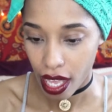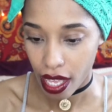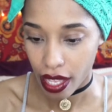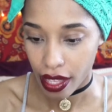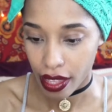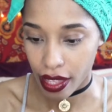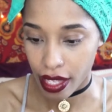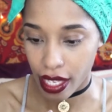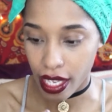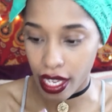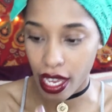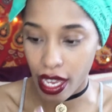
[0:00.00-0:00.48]

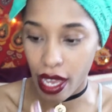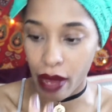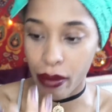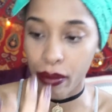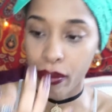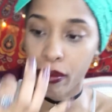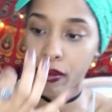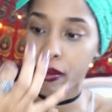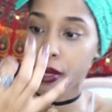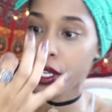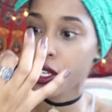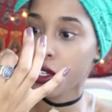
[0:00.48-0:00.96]
the
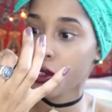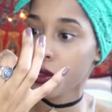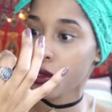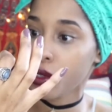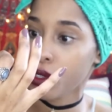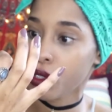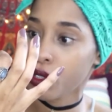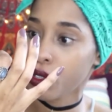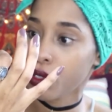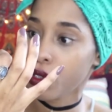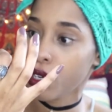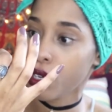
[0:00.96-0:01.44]

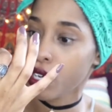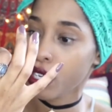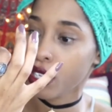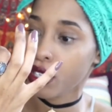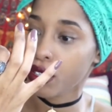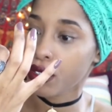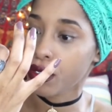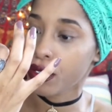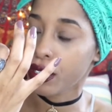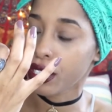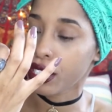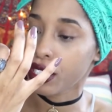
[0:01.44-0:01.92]
mineral
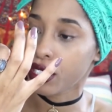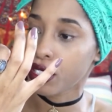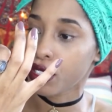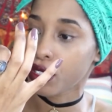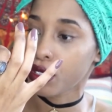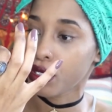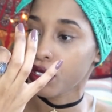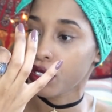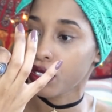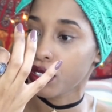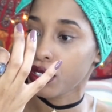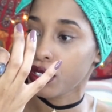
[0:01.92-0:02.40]

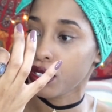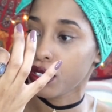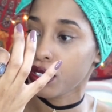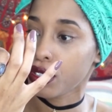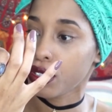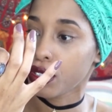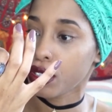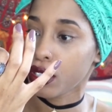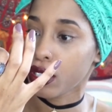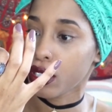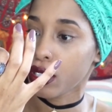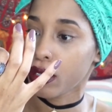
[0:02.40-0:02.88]

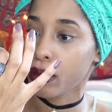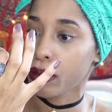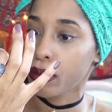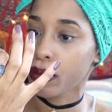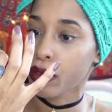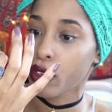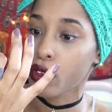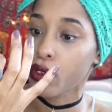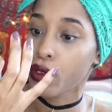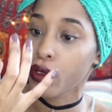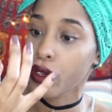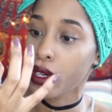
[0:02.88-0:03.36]
crystal...
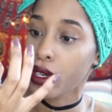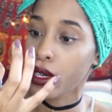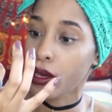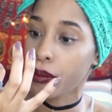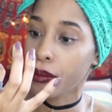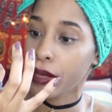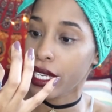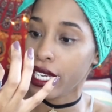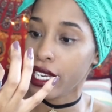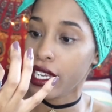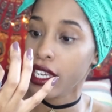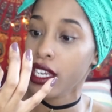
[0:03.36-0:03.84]

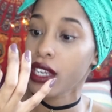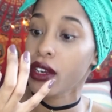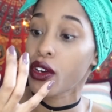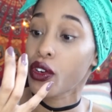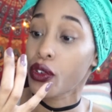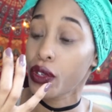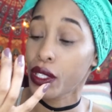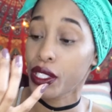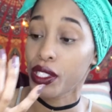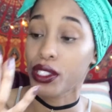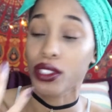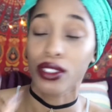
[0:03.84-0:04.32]
mini
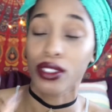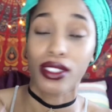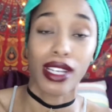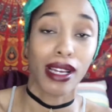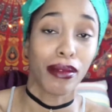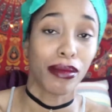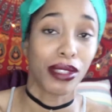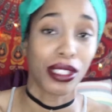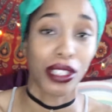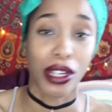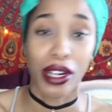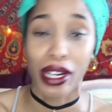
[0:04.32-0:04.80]
crystals,
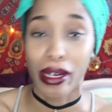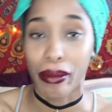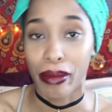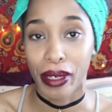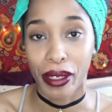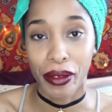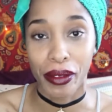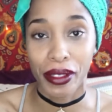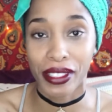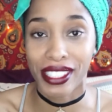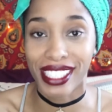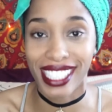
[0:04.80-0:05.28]
I'm sorry,
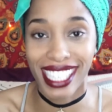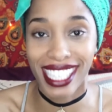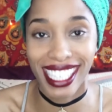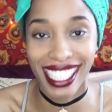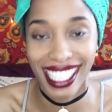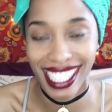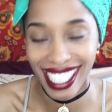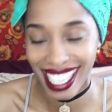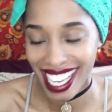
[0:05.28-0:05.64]
minerals.